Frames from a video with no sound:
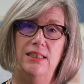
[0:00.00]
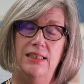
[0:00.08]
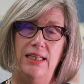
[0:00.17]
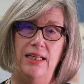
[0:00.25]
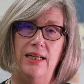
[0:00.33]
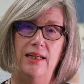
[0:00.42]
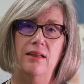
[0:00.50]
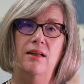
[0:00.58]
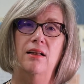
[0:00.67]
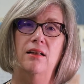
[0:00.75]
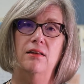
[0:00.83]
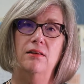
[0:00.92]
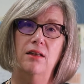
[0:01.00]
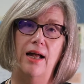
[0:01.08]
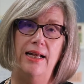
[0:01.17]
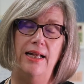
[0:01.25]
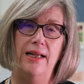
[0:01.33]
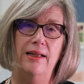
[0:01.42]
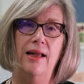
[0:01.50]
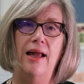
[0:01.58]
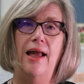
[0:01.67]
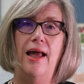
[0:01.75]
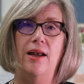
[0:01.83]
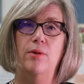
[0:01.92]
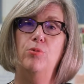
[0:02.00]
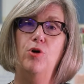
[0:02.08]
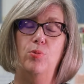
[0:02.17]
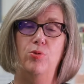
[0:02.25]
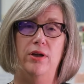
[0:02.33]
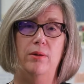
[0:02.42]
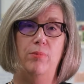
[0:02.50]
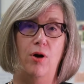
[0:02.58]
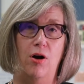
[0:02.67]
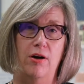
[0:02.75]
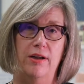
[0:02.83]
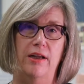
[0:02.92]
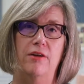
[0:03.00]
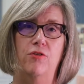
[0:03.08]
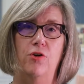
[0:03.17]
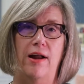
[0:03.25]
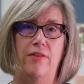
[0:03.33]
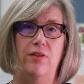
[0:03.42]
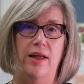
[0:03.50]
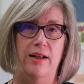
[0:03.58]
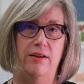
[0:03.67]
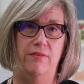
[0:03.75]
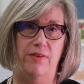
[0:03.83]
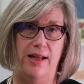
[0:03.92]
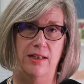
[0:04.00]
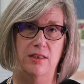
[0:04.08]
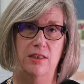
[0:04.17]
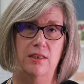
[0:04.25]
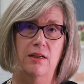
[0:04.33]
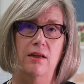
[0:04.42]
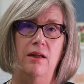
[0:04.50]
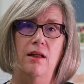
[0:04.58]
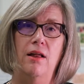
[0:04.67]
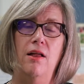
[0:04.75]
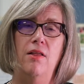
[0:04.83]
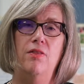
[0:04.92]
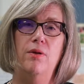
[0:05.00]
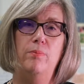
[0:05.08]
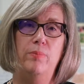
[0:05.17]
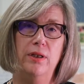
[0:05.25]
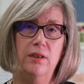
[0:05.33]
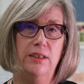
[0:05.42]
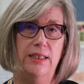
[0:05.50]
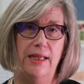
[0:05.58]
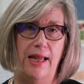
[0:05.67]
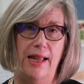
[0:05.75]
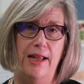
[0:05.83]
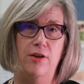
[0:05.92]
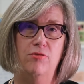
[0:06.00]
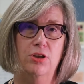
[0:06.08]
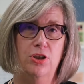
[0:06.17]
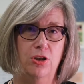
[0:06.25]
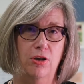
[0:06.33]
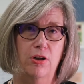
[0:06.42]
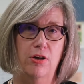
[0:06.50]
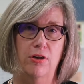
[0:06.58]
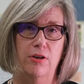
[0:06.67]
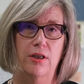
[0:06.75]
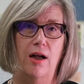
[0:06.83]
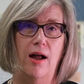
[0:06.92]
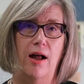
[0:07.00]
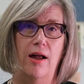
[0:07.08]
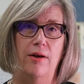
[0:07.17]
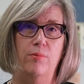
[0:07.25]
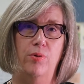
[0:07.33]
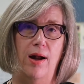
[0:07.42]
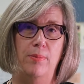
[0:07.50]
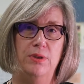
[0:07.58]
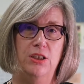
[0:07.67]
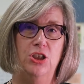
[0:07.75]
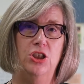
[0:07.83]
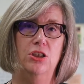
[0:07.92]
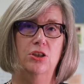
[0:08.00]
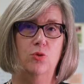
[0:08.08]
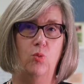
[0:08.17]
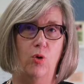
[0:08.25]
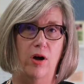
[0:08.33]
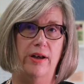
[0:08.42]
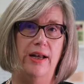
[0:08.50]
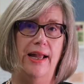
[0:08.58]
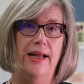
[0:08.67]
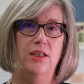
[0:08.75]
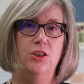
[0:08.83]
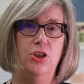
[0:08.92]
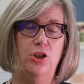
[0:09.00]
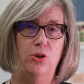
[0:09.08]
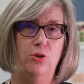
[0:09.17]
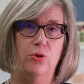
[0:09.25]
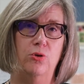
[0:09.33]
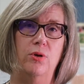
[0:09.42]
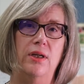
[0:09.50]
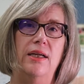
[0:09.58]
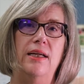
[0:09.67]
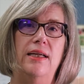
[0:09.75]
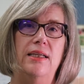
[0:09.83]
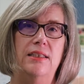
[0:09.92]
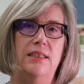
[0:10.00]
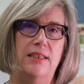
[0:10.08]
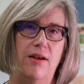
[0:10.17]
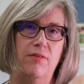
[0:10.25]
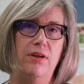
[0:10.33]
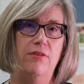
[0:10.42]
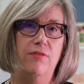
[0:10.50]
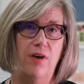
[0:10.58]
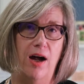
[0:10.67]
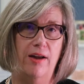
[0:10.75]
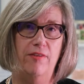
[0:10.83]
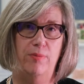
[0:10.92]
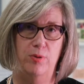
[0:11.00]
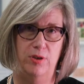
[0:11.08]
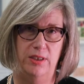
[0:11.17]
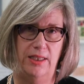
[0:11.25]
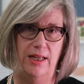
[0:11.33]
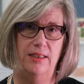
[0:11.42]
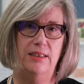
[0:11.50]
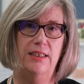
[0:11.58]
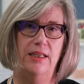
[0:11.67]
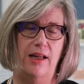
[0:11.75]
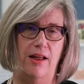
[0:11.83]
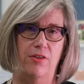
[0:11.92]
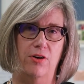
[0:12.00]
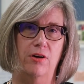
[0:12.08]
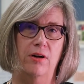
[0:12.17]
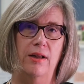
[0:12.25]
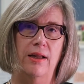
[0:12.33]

seating, lighting, and appropriate parking for athletic events. The building aid returned on Propositions 1 and 2 is 75% together,